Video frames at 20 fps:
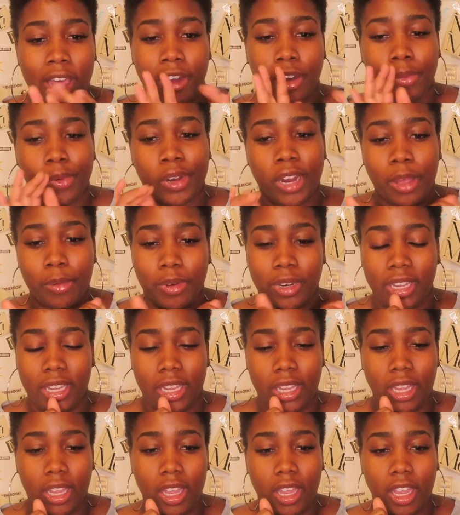kind of what I would
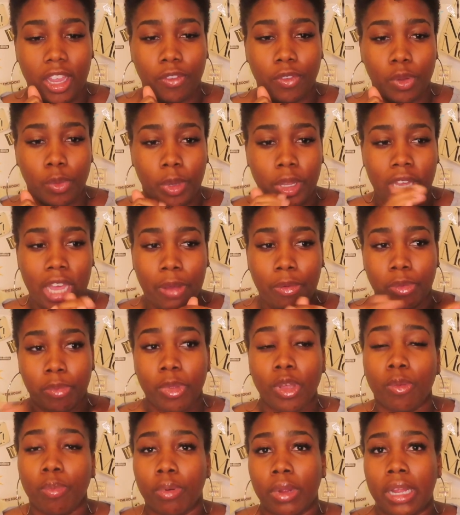eat every week, I would
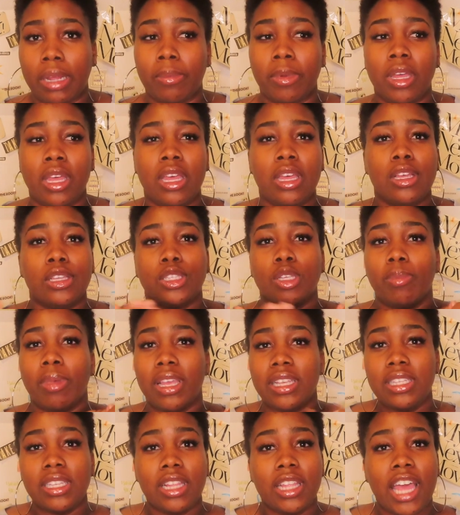meal prep. So
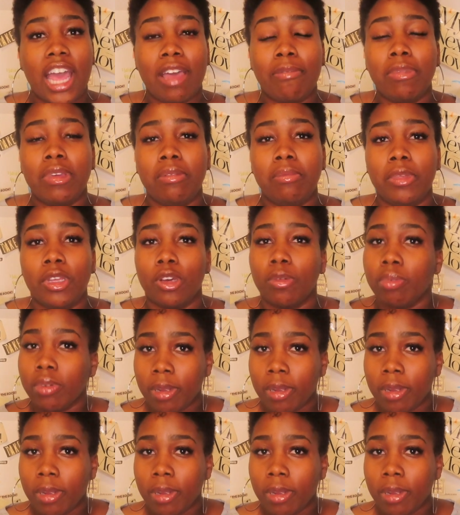basically I've been meal